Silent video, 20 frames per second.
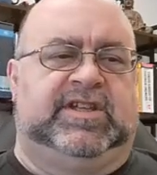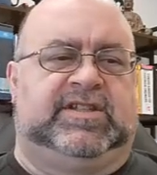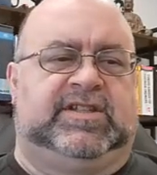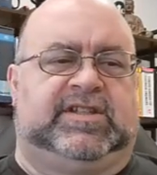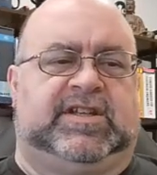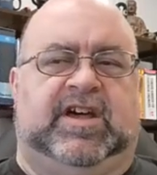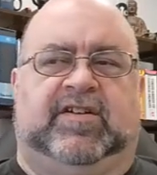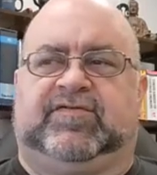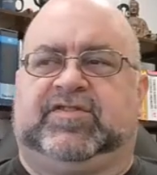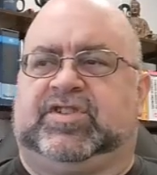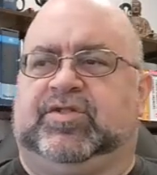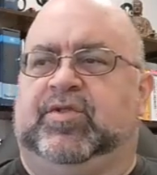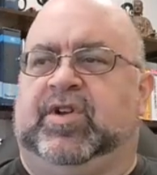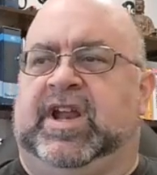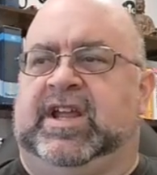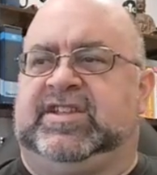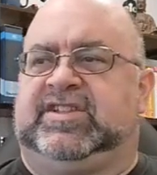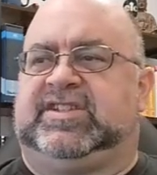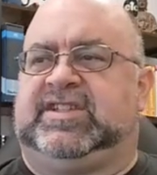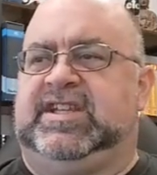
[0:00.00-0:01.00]
So when I see
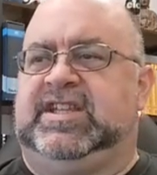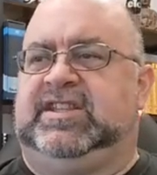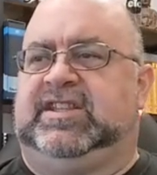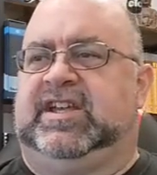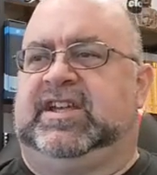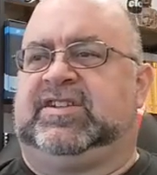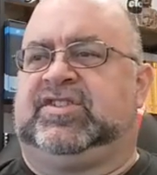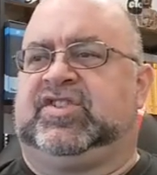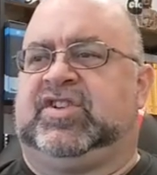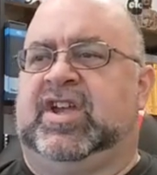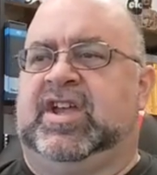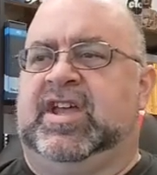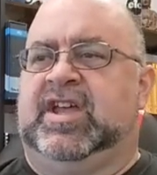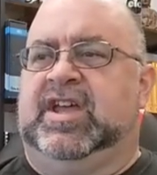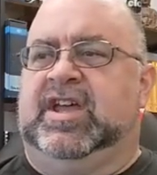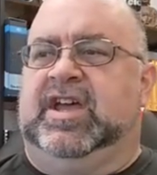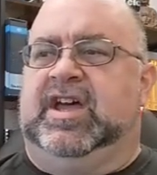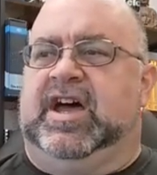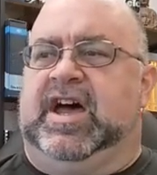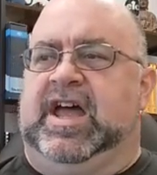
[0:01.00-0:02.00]
this, I
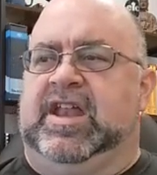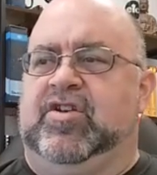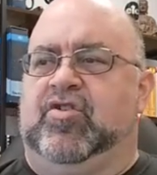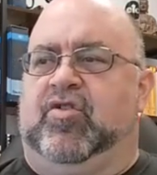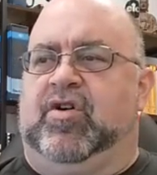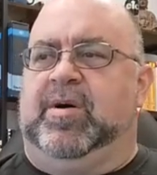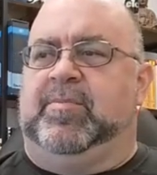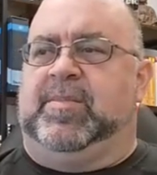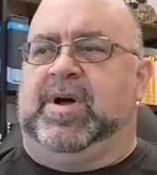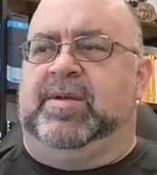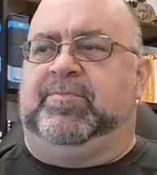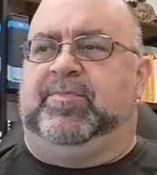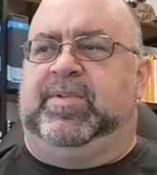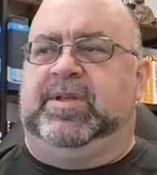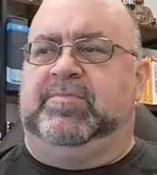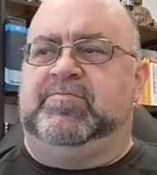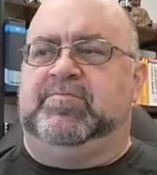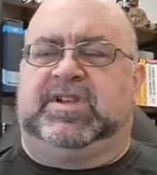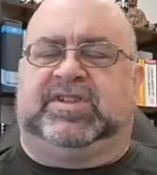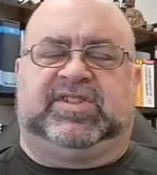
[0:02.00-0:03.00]
know I might be
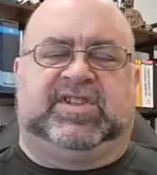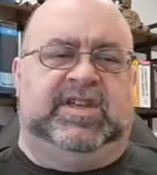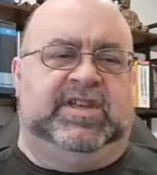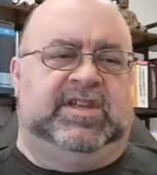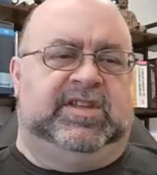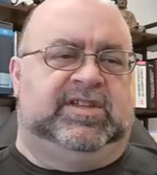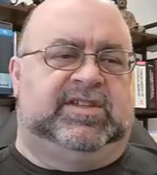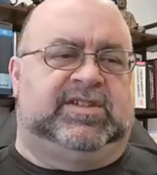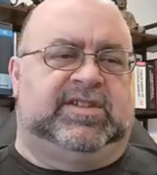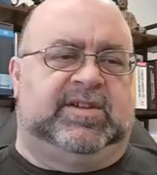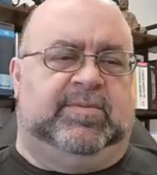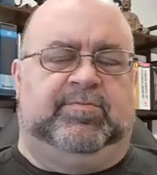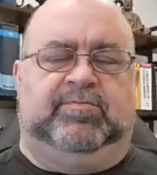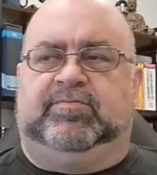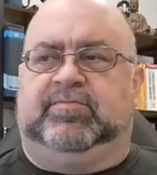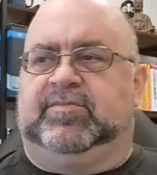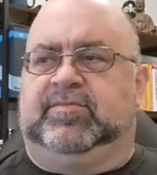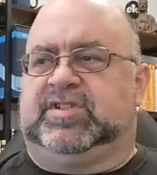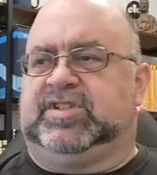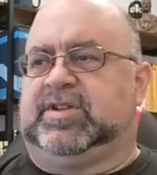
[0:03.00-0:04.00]
missing some
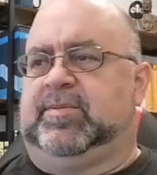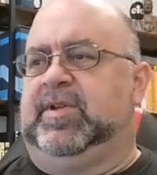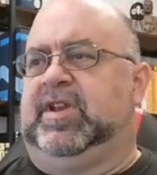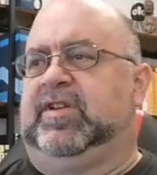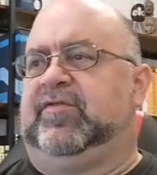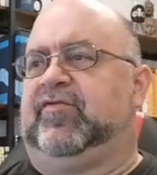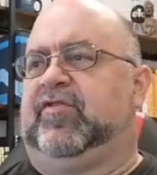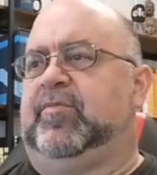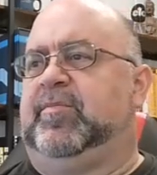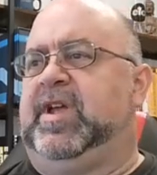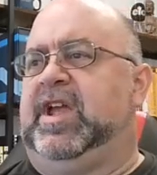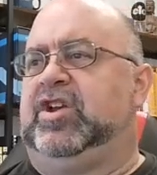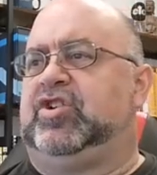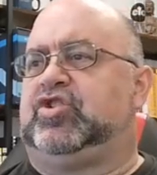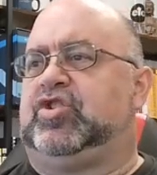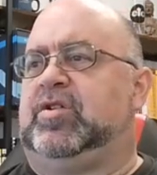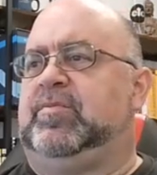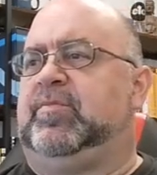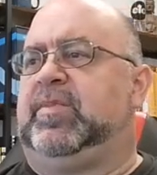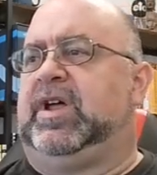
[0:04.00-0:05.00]
information,
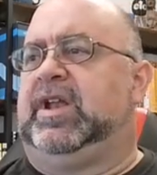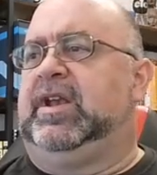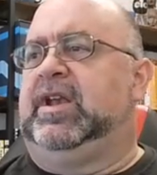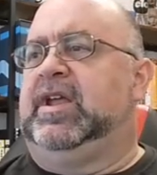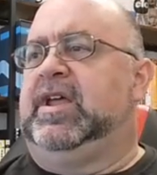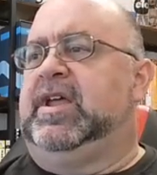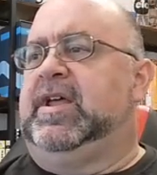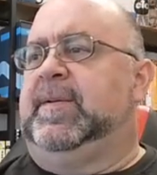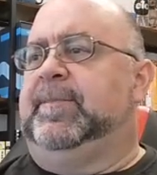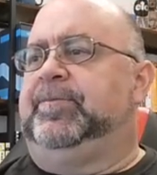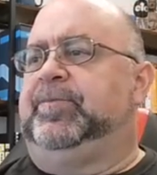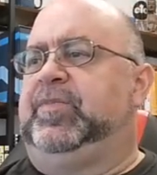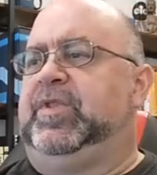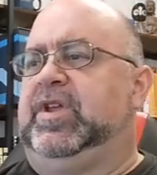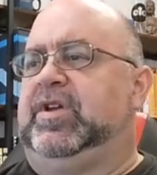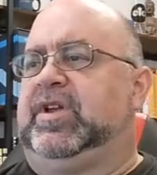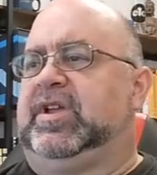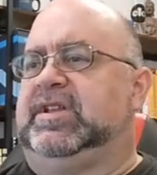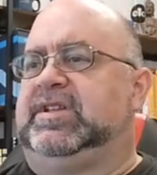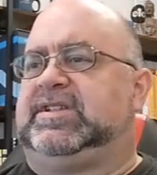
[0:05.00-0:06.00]
but you can
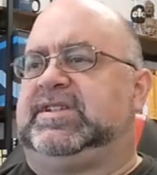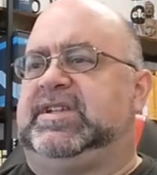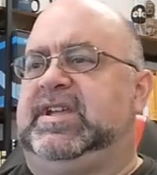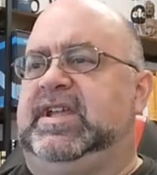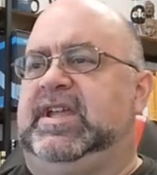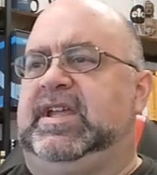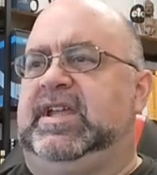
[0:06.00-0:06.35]
see,